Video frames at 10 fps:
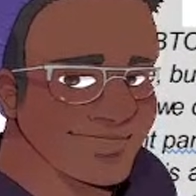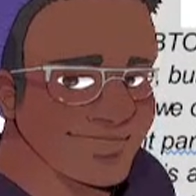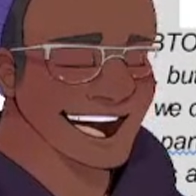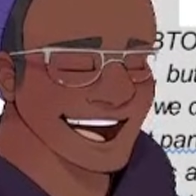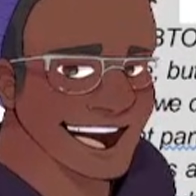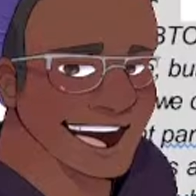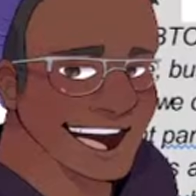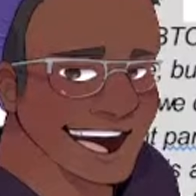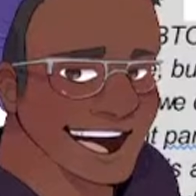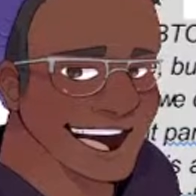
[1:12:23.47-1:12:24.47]
is it possible
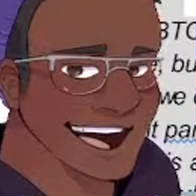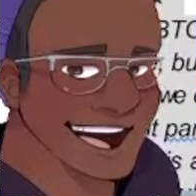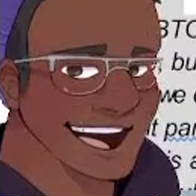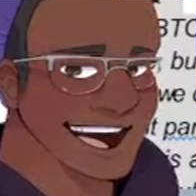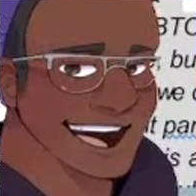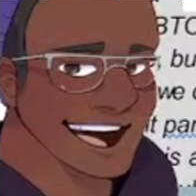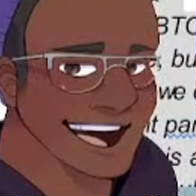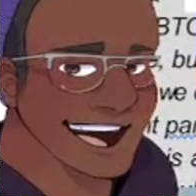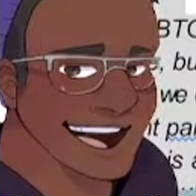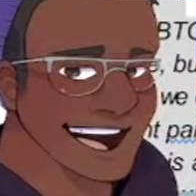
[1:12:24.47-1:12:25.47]
to make live...